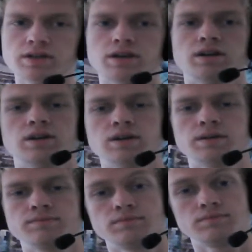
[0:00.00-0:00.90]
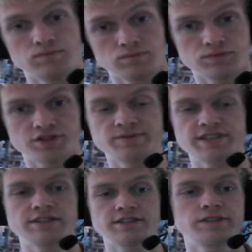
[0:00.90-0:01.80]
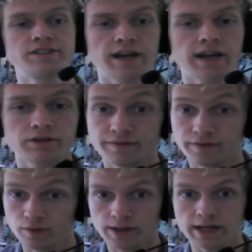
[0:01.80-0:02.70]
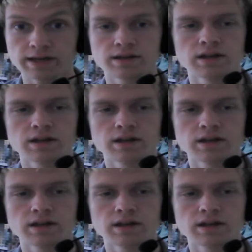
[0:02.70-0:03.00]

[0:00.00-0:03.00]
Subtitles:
some sites you can check out if you want that.